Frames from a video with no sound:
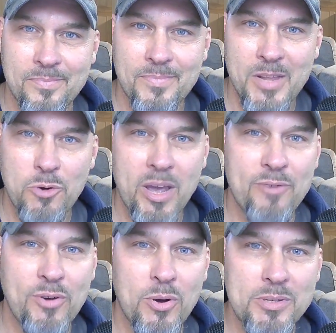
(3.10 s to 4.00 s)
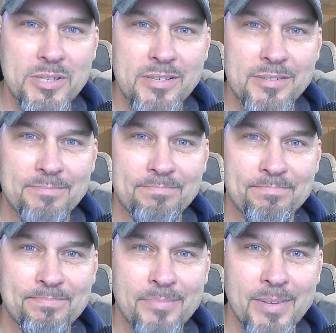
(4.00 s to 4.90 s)
Okay, folks,
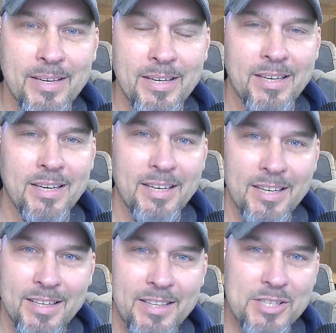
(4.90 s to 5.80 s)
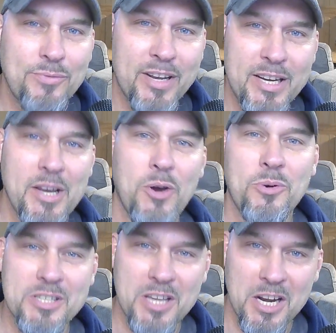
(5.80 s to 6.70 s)
this video is
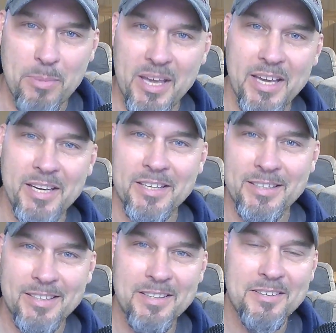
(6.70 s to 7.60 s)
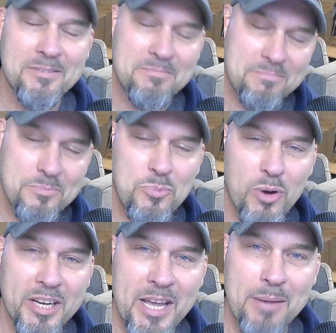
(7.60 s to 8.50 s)
going to be pretty
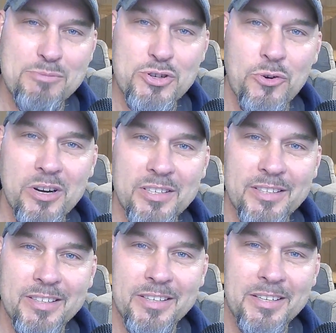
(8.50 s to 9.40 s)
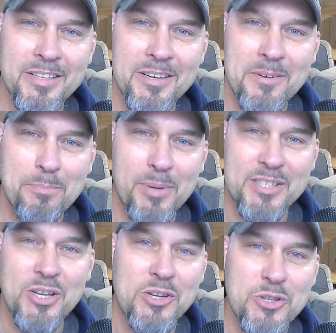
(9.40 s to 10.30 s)
damn short, but it's
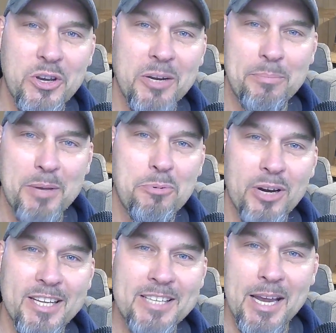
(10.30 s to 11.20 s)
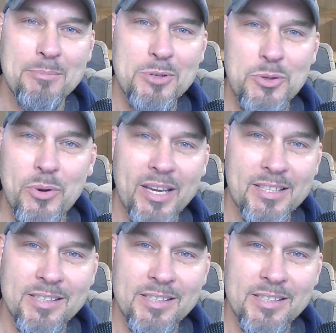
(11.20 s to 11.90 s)
also going to be pretty damn sweet.